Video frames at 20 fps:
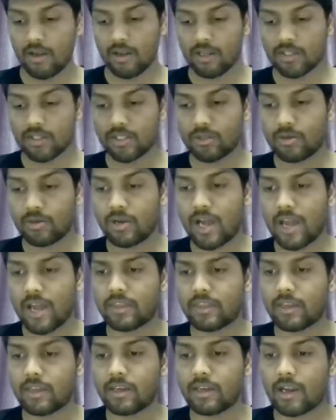So I
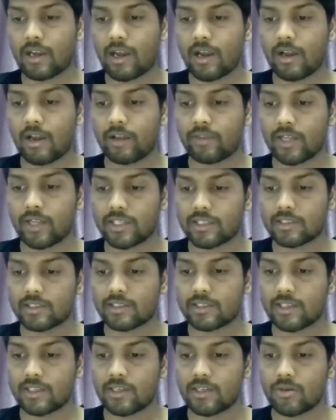think that's
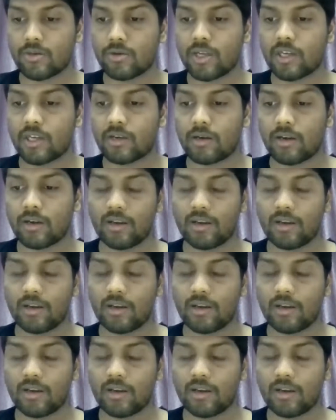a unique